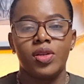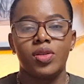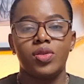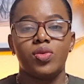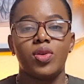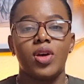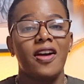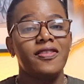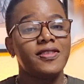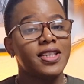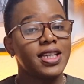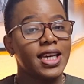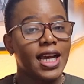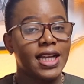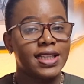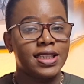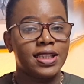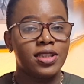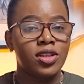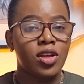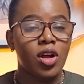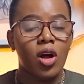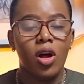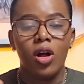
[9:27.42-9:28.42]
So after
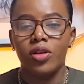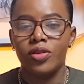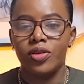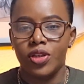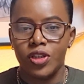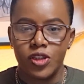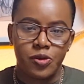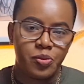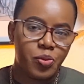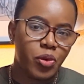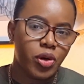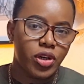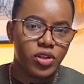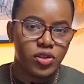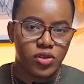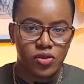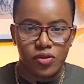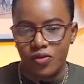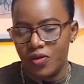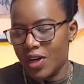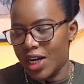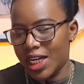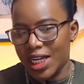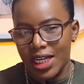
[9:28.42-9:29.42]
getting all those points,
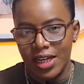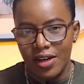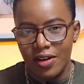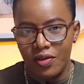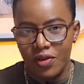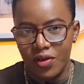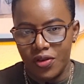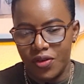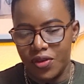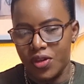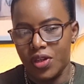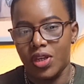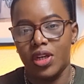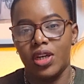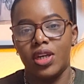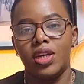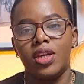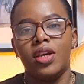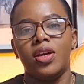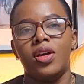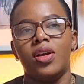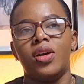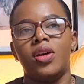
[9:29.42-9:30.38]
you've gathered everything.